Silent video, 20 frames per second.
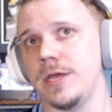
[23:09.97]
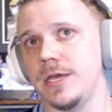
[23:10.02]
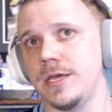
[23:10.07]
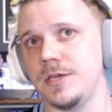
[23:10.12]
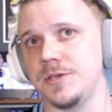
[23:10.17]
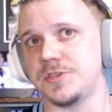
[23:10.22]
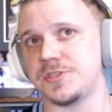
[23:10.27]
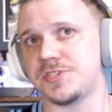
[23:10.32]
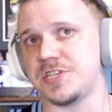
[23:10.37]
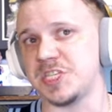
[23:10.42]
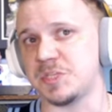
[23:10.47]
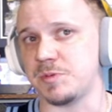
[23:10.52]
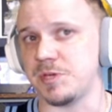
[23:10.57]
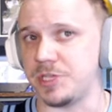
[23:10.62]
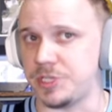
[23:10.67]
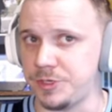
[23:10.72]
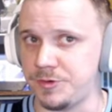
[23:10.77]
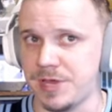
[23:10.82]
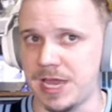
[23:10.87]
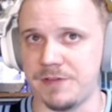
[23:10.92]
is since
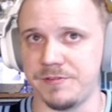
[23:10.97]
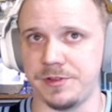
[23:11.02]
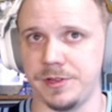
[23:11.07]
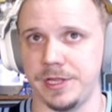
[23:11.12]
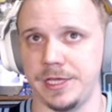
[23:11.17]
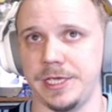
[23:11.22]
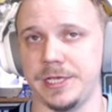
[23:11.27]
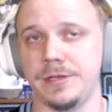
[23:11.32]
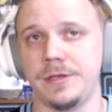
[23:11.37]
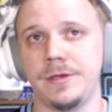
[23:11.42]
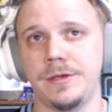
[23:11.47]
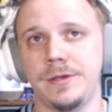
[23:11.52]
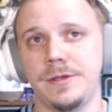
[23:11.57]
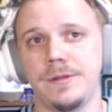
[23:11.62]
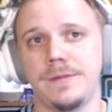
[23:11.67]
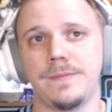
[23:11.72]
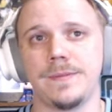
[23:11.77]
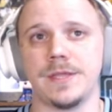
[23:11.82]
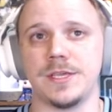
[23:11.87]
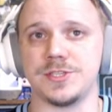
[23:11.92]
we do have a lead,
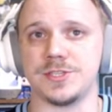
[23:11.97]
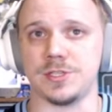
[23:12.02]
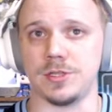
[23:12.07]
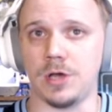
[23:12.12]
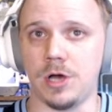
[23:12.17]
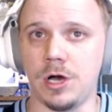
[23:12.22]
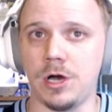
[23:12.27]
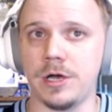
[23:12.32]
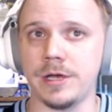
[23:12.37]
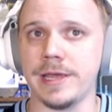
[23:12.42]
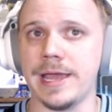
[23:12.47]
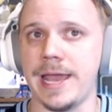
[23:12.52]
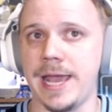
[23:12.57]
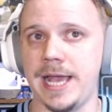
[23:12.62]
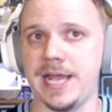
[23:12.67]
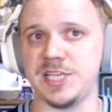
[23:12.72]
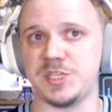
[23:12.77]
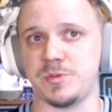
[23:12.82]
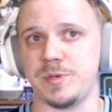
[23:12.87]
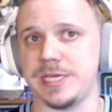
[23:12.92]
as long
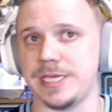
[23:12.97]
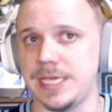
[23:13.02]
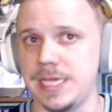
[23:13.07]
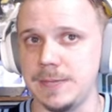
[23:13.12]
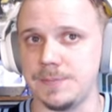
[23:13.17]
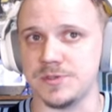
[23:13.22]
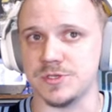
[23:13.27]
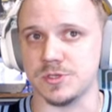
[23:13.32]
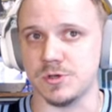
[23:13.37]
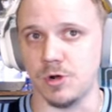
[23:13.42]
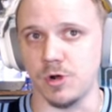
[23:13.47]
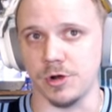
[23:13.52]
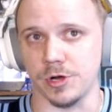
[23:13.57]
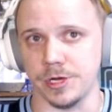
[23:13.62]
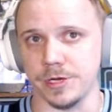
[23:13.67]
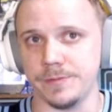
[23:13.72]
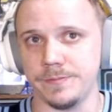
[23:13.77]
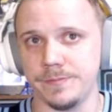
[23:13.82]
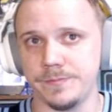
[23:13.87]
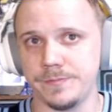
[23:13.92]
as we keep
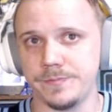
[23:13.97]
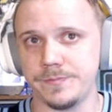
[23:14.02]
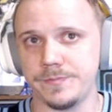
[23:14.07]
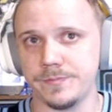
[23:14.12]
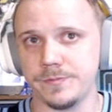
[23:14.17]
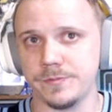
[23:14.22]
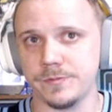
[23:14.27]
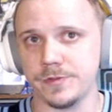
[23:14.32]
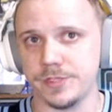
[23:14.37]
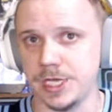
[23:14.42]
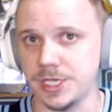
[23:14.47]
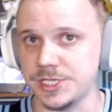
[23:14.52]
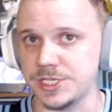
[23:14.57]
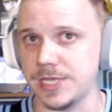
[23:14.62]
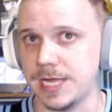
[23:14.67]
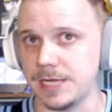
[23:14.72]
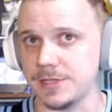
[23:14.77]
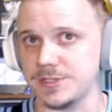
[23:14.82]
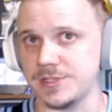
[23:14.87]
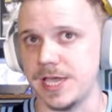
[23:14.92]
scoring,
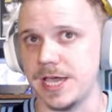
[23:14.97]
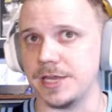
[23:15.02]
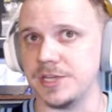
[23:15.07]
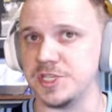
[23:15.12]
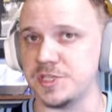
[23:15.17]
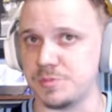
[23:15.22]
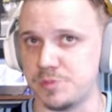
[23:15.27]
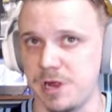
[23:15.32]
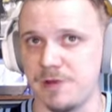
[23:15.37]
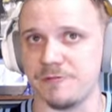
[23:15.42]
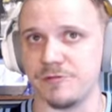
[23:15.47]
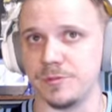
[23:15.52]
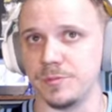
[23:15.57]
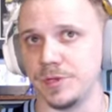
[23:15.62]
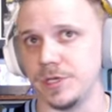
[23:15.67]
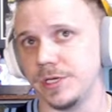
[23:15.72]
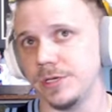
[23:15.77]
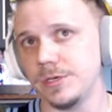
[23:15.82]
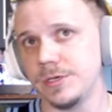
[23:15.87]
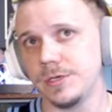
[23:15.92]
touchdowns that is
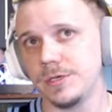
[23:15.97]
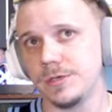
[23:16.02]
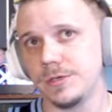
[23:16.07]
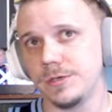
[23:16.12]
preferably,